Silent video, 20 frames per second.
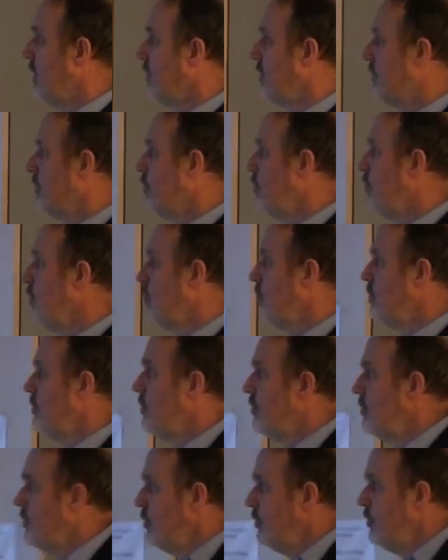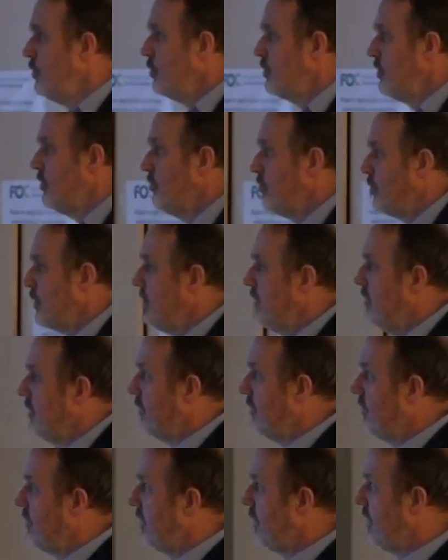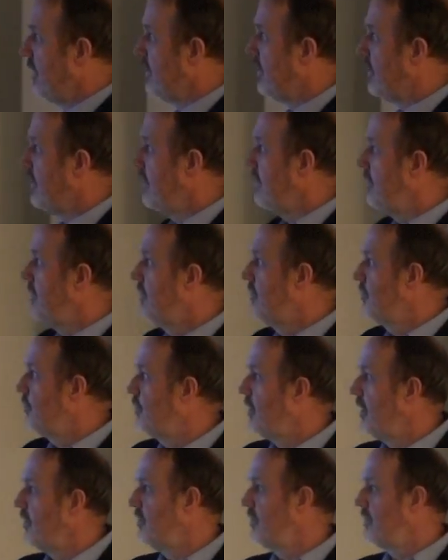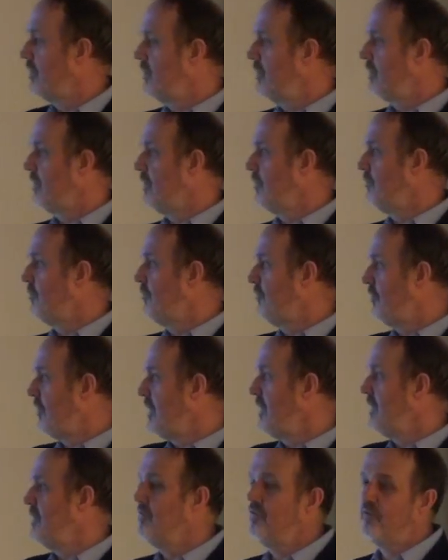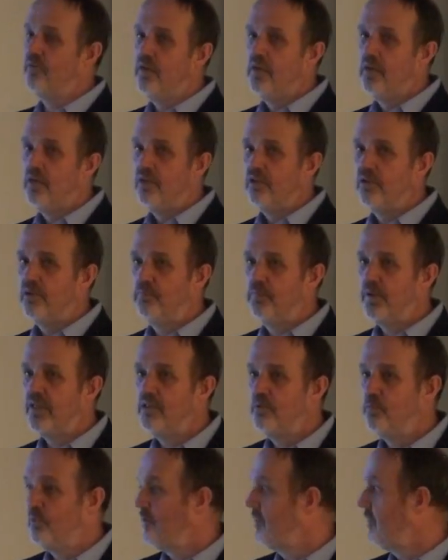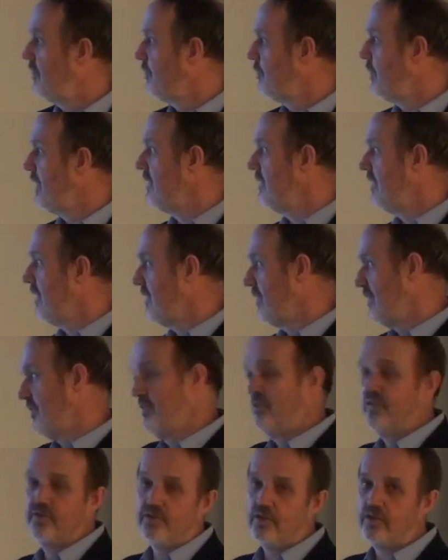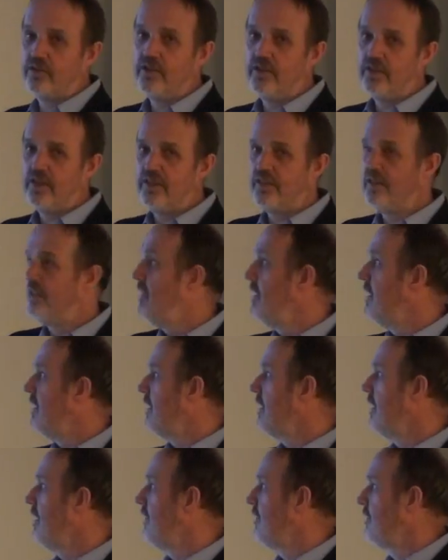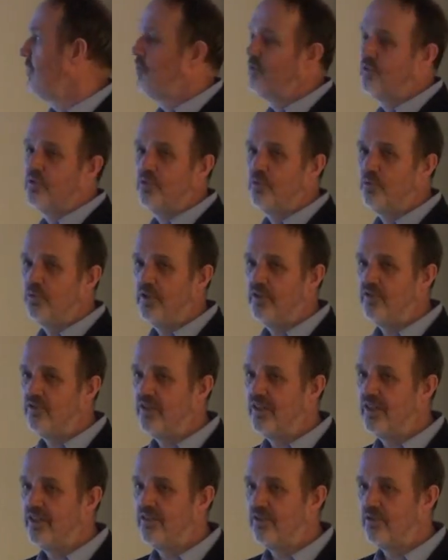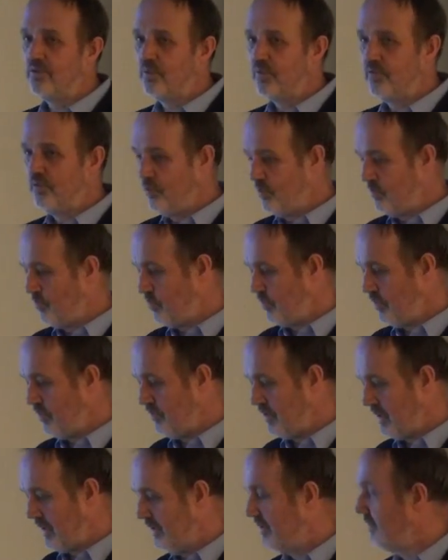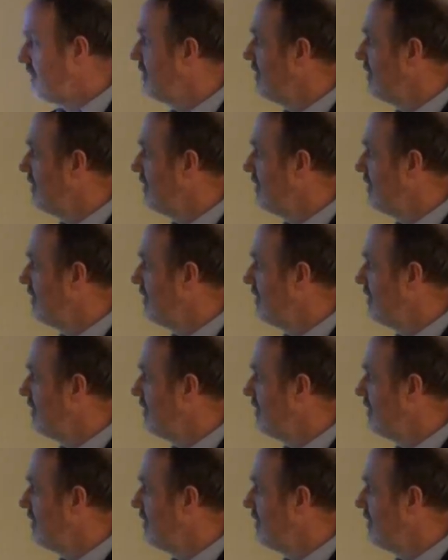so you, you notice, for instance, there in 2005, Spain was in red, and suddenly, uh, two years later, it was no red.